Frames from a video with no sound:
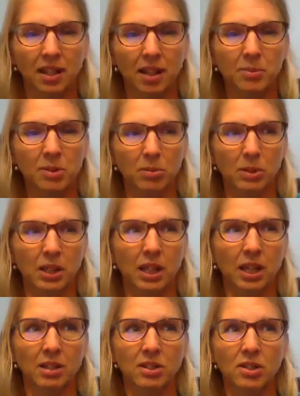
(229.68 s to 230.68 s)

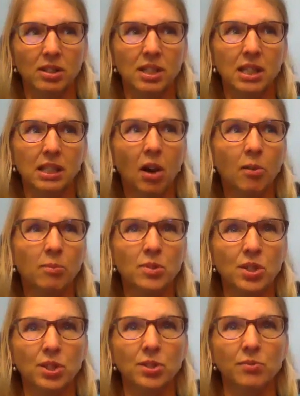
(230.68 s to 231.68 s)
It doesn't come
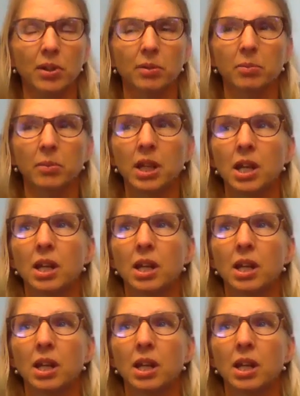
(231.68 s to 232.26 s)
just from